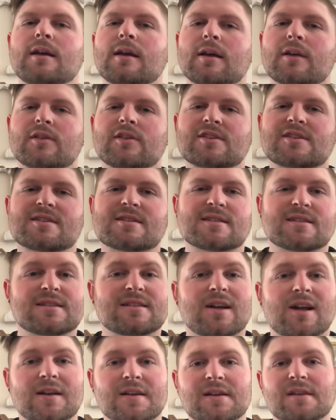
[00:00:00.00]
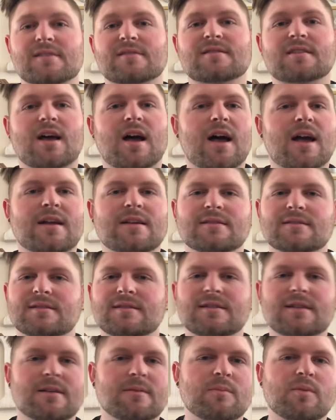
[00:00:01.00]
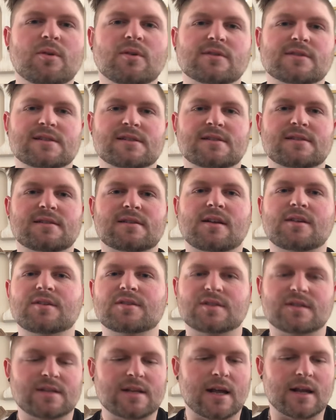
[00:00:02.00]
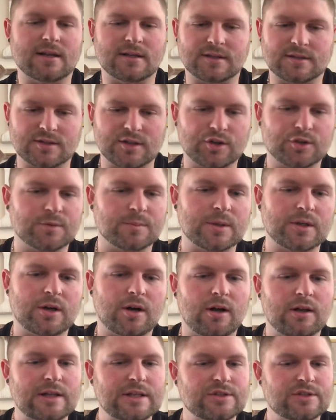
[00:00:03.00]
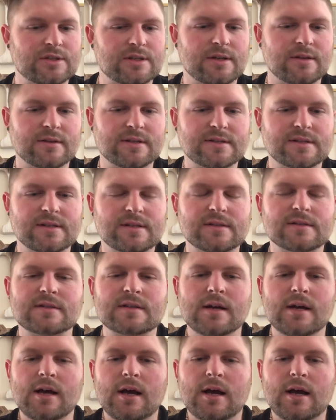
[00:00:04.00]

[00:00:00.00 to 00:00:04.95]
And this is studying signs, symbols. This is understanding terminology. This is